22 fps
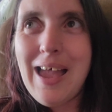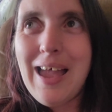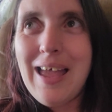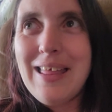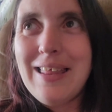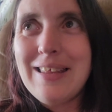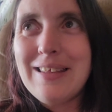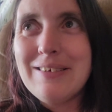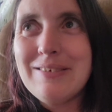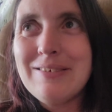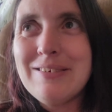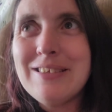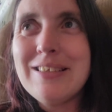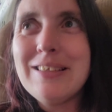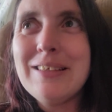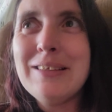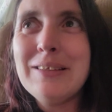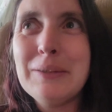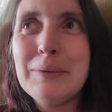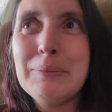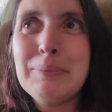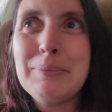There is a little
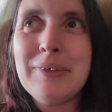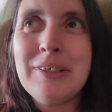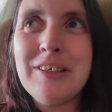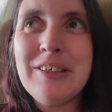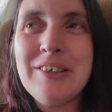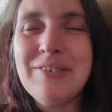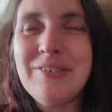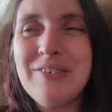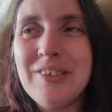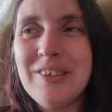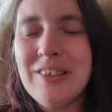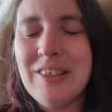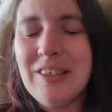bit of a,